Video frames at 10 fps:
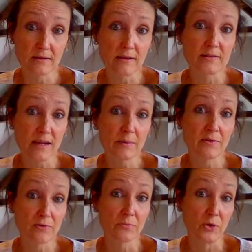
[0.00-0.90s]
It's
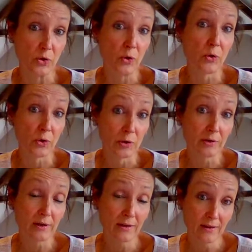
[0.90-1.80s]
coming from the core,
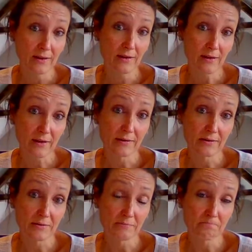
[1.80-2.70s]

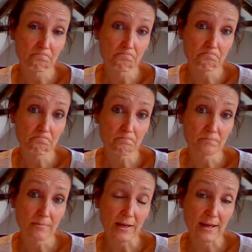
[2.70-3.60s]
and
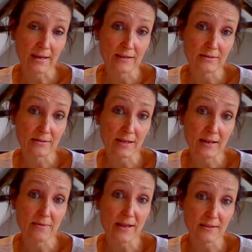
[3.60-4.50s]

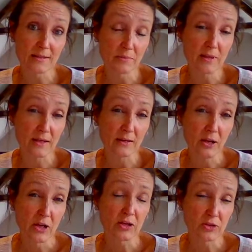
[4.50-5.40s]
that's something
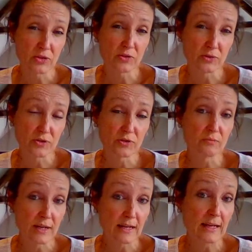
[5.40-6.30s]
to
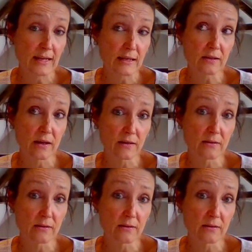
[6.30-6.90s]
really